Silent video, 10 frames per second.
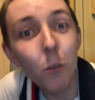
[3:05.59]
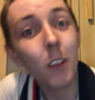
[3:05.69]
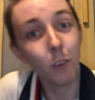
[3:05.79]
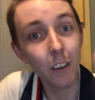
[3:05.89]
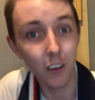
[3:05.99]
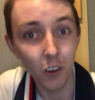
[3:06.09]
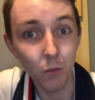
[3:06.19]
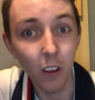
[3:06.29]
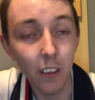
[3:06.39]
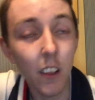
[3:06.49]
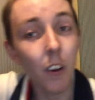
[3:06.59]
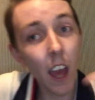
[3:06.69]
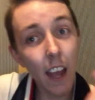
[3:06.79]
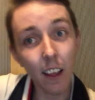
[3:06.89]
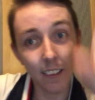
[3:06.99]
was one of the good ones,
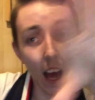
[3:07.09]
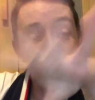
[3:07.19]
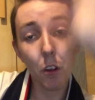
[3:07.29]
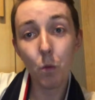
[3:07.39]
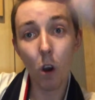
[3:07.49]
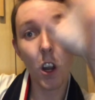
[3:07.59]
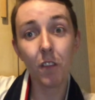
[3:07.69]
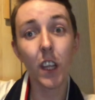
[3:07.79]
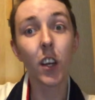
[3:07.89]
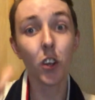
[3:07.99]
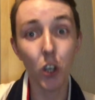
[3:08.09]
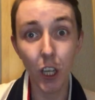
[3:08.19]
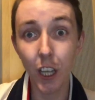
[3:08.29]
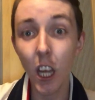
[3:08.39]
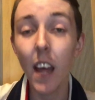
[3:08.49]
okay? Like, that was one of the
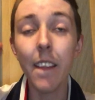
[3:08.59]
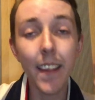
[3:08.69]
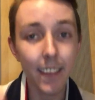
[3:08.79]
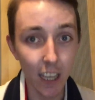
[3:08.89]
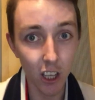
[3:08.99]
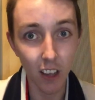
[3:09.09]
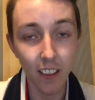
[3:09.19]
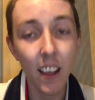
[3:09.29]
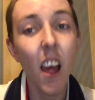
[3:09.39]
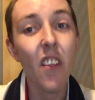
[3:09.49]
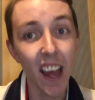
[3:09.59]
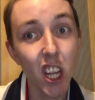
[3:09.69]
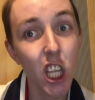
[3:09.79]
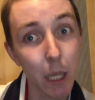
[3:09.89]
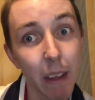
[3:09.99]
good decisions that
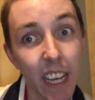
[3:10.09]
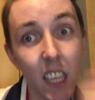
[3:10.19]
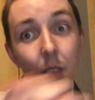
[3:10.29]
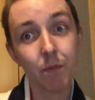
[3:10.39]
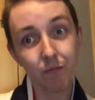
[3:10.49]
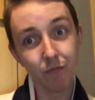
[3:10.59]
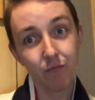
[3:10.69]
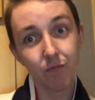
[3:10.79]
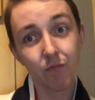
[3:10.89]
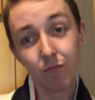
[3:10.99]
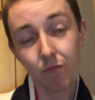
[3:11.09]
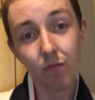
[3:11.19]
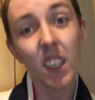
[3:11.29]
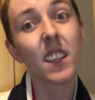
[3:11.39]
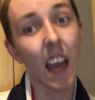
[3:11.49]
she made.
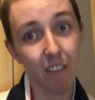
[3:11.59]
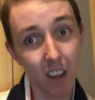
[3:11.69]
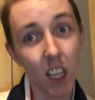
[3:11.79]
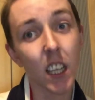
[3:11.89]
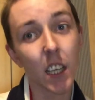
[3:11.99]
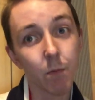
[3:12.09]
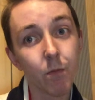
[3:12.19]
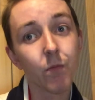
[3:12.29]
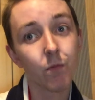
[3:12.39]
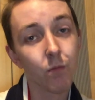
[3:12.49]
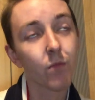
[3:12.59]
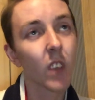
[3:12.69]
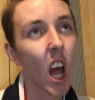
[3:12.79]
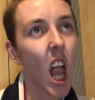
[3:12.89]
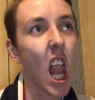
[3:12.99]
Definitely.
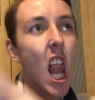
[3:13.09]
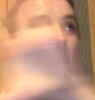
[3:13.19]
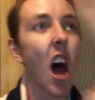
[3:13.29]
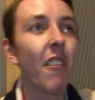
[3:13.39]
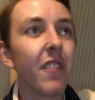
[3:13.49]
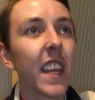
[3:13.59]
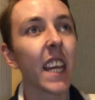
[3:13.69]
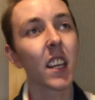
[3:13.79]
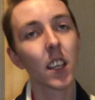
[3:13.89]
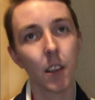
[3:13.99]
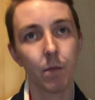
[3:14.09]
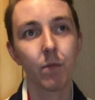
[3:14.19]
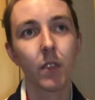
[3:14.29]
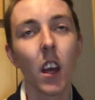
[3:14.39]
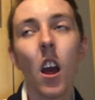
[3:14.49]
Loved it.
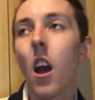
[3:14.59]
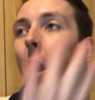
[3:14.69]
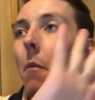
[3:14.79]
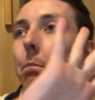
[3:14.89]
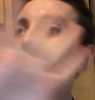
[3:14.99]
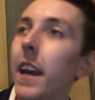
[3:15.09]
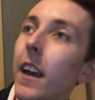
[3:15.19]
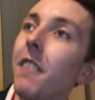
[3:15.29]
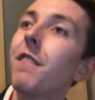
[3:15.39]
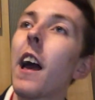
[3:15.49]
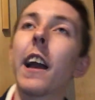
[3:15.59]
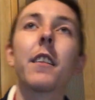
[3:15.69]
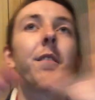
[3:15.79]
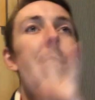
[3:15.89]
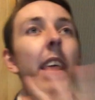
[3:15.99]

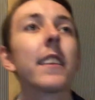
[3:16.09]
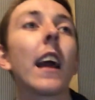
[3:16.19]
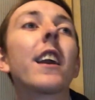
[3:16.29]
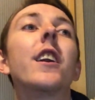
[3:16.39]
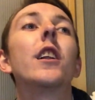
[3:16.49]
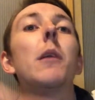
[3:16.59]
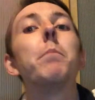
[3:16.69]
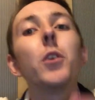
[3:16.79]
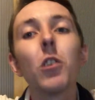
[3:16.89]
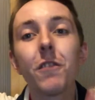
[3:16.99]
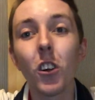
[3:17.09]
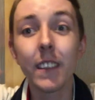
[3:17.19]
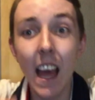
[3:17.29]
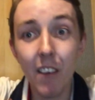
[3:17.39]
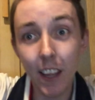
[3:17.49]
Perfect, spectacular, beautiful,
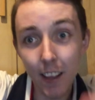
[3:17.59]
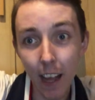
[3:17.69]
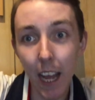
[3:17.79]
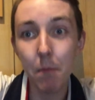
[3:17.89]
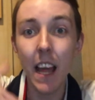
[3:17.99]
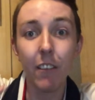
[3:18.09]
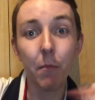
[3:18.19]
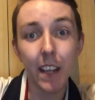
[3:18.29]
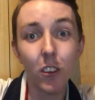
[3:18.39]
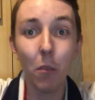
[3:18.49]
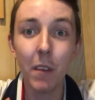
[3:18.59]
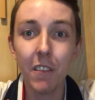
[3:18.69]
never the same, never been done